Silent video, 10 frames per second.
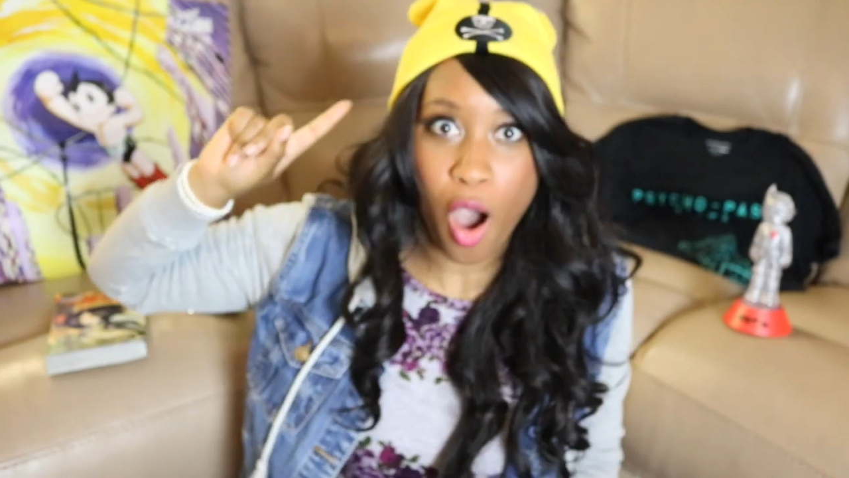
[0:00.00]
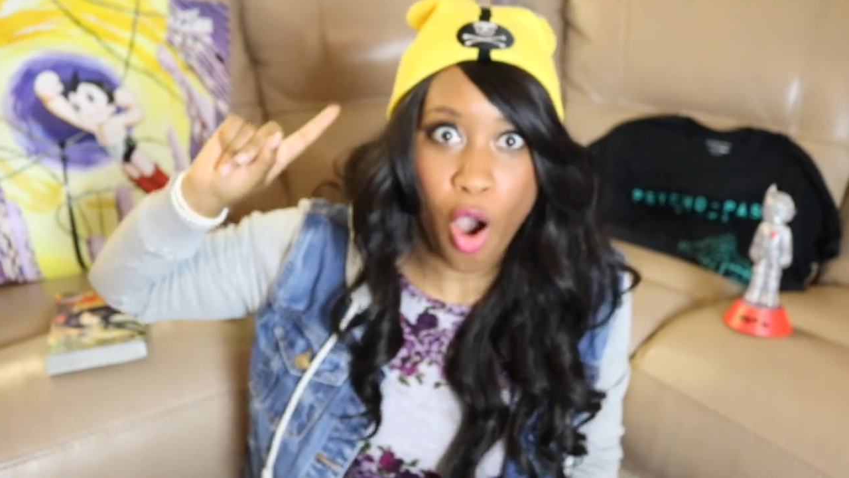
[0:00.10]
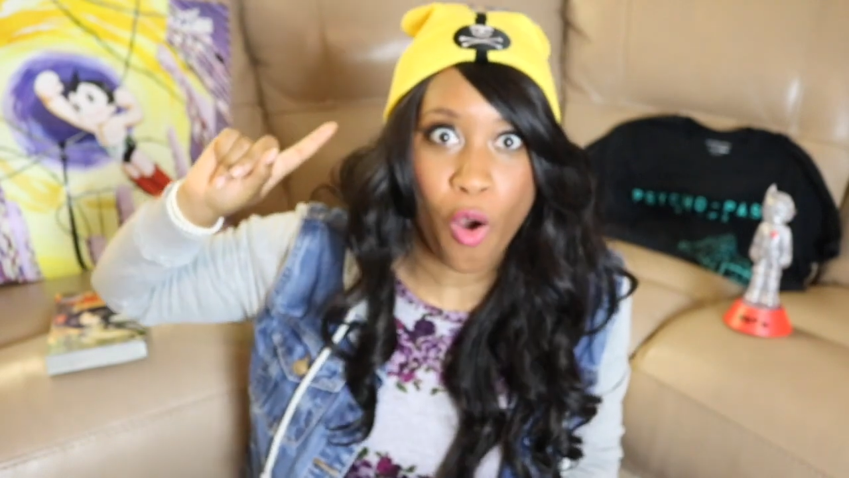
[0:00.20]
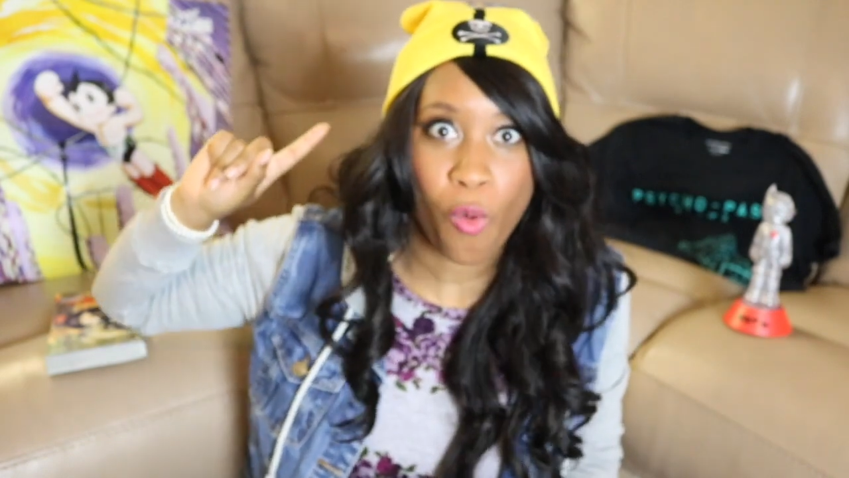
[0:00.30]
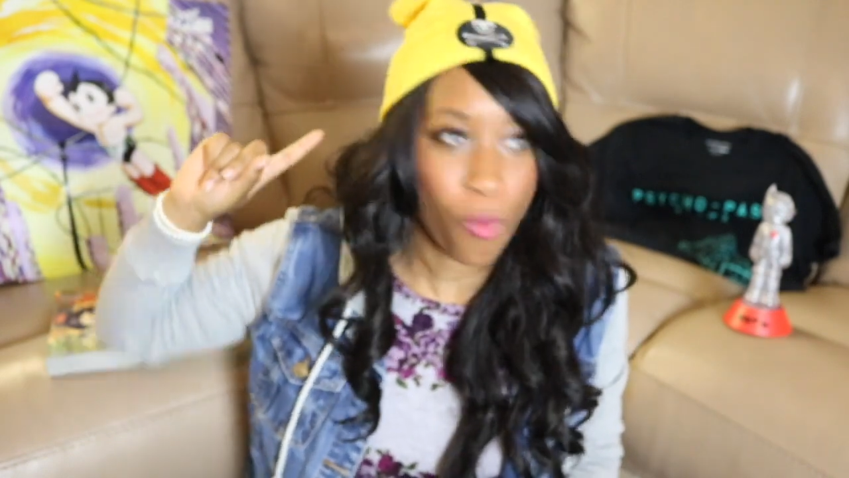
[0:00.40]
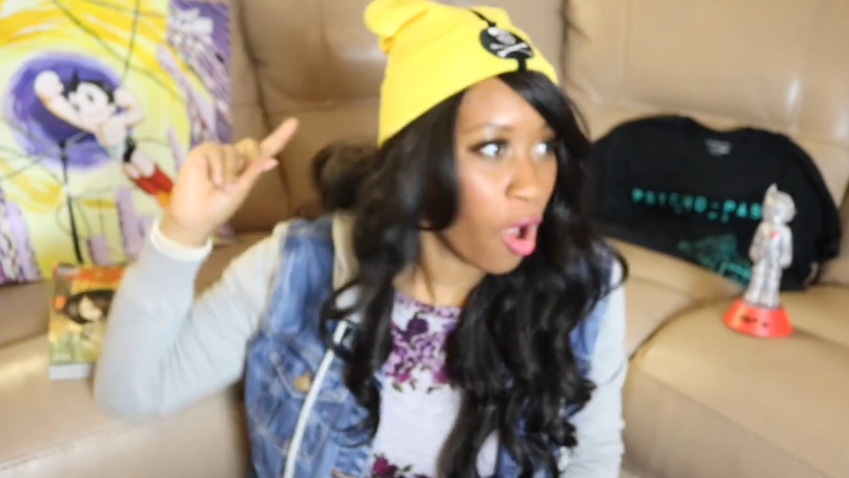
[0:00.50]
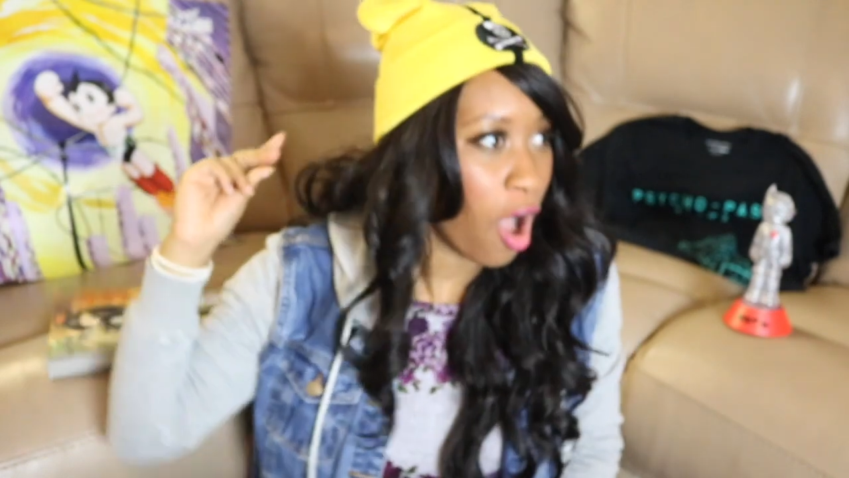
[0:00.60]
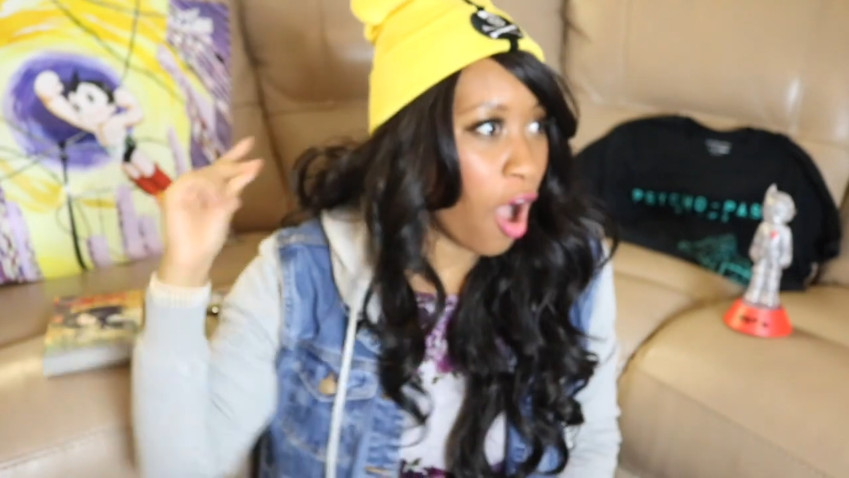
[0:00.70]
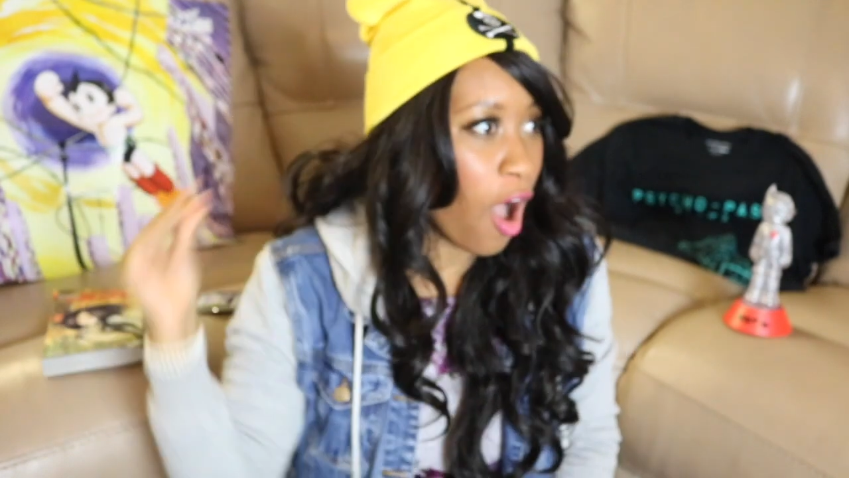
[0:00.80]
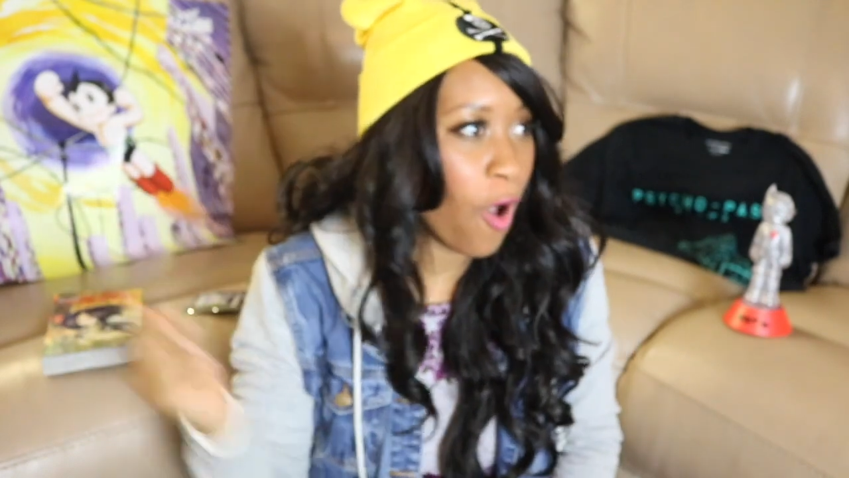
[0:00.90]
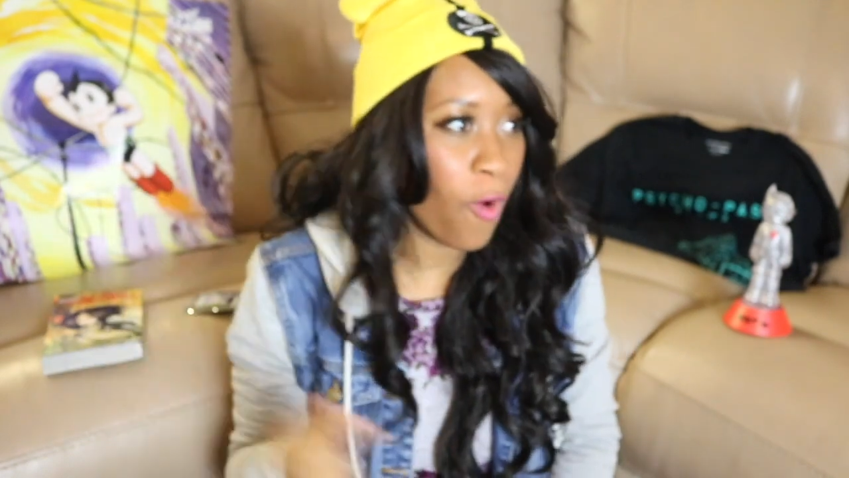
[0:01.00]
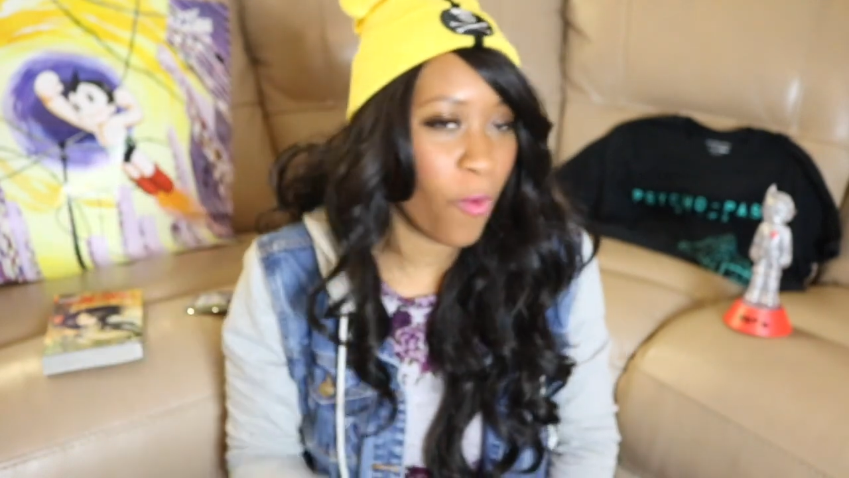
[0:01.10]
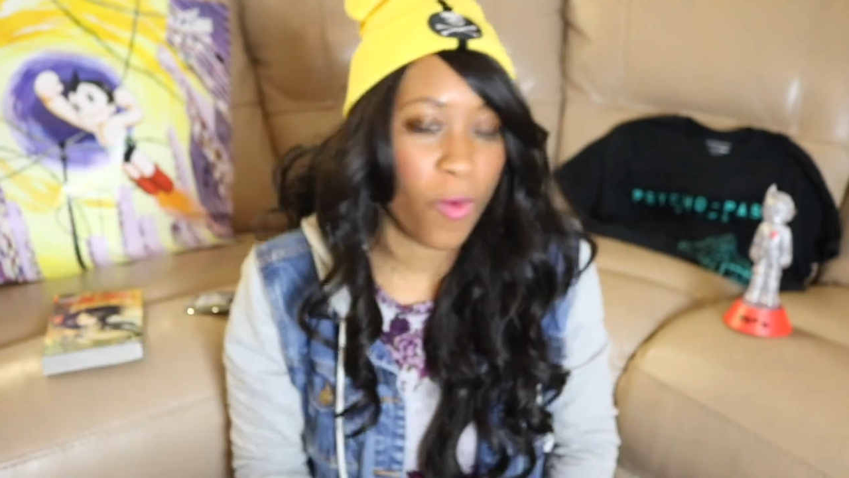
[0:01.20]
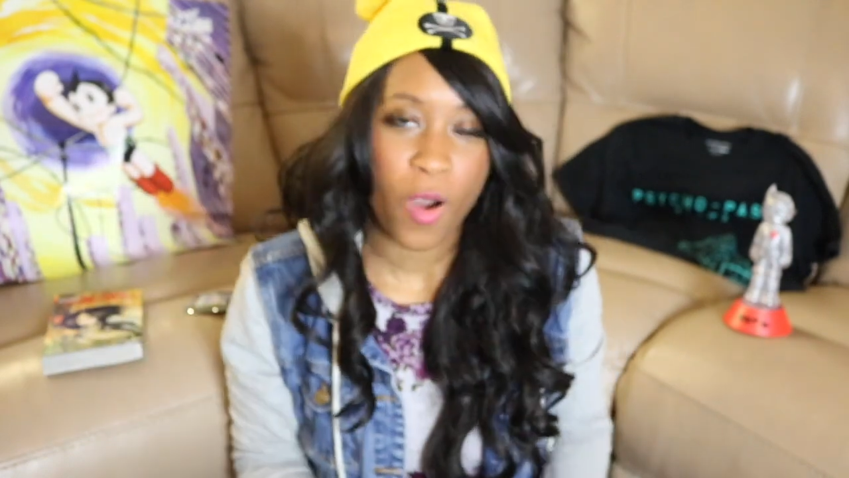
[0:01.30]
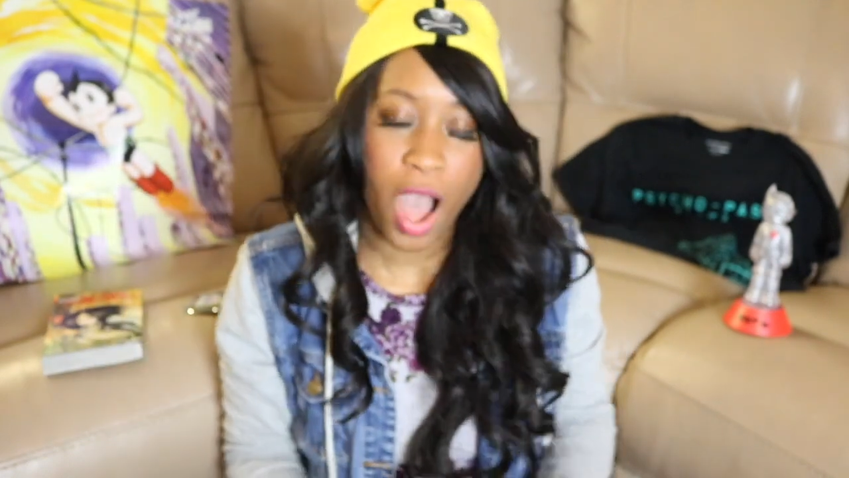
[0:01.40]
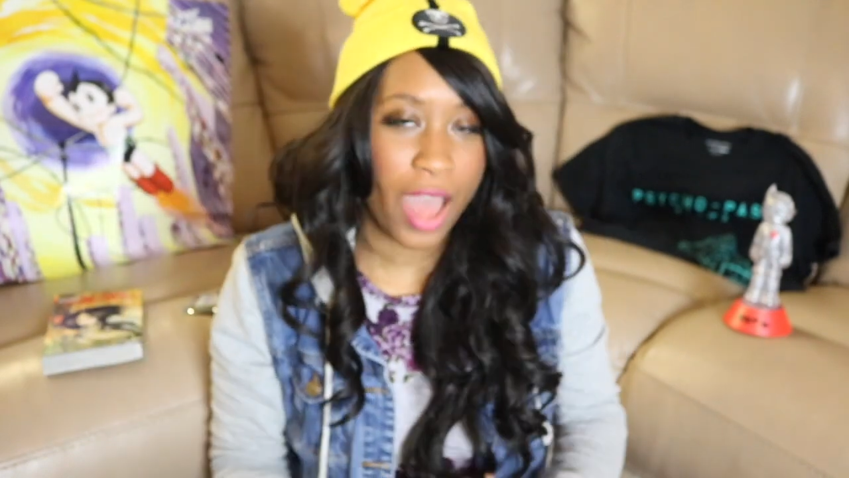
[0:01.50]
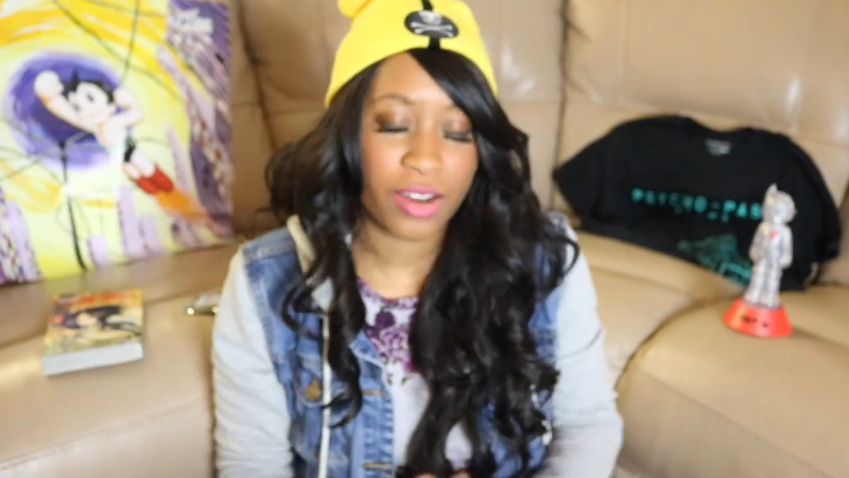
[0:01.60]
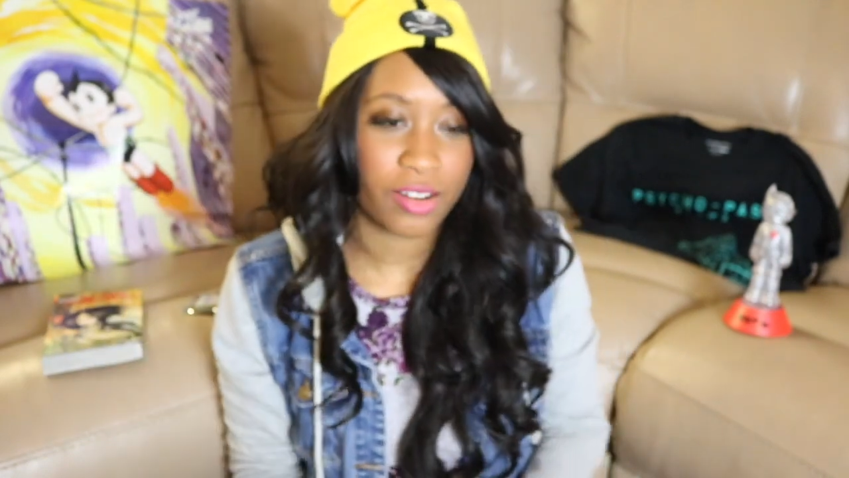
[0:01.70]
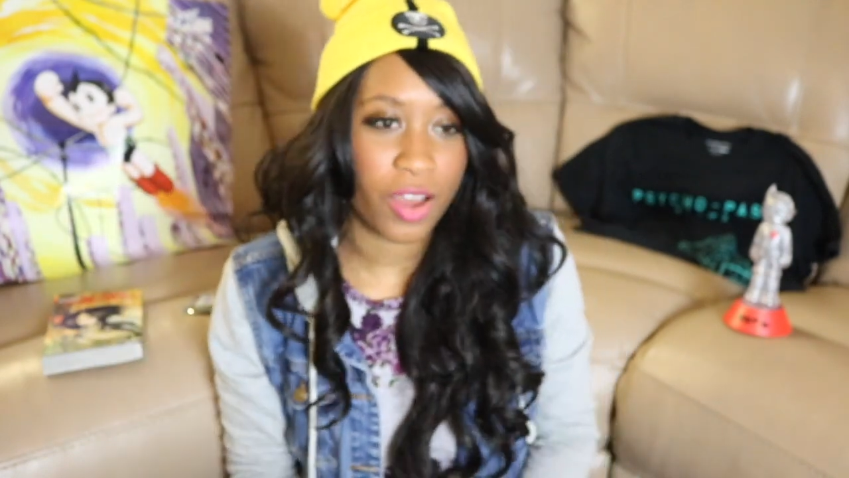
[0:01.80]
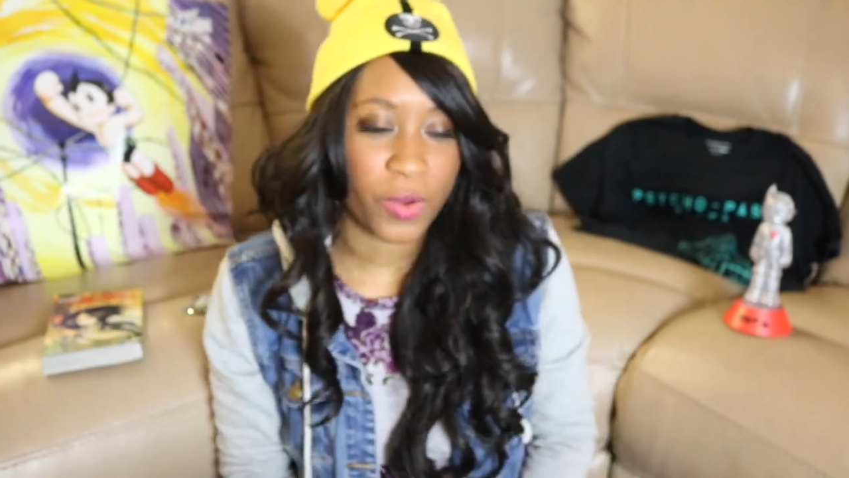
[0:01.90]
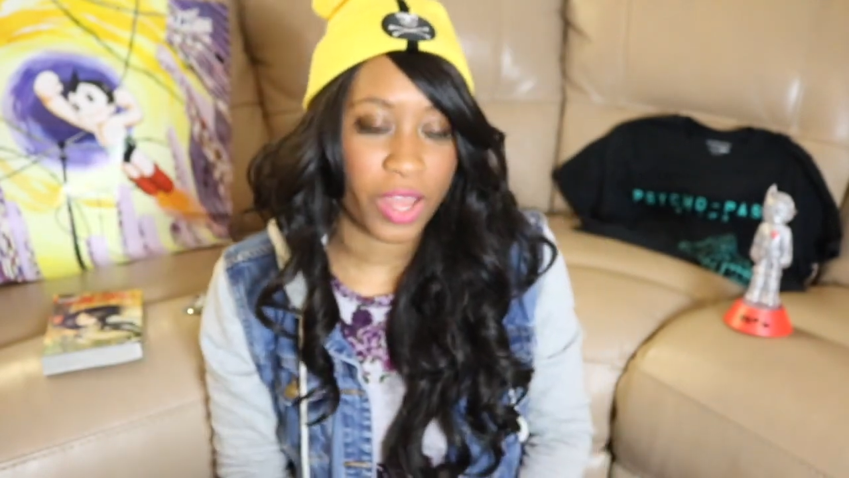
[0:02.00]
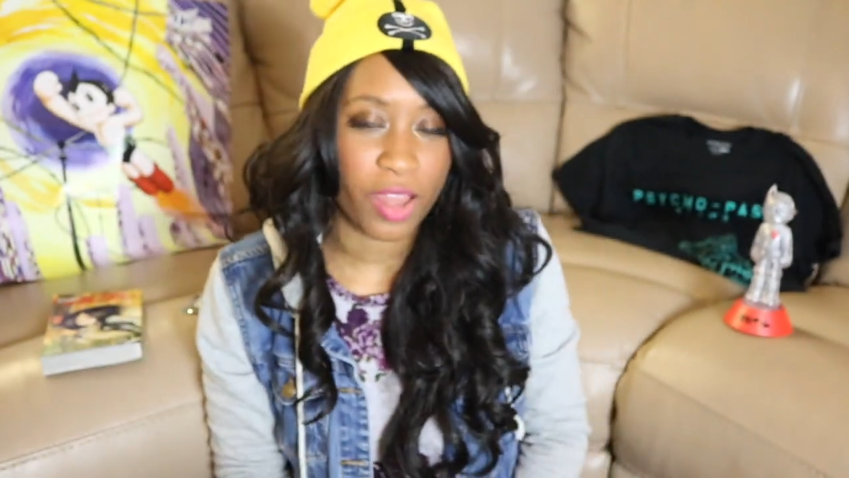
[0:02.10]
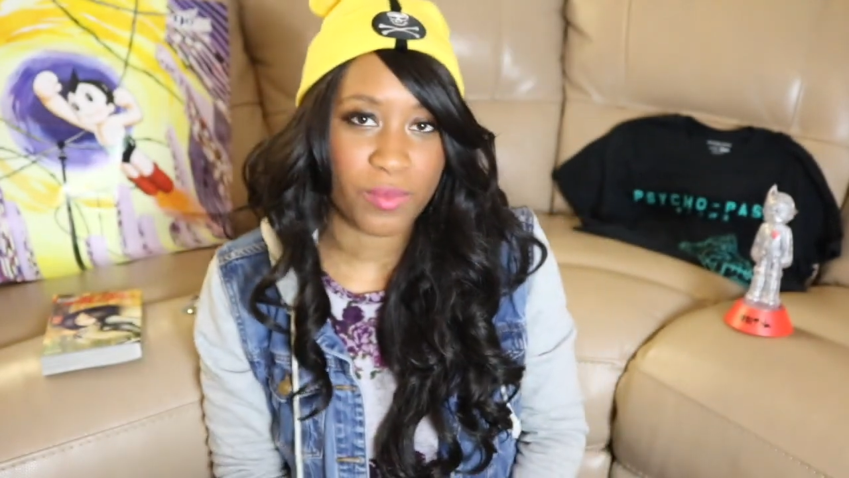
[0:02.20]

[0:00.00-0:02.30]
Oh, okay,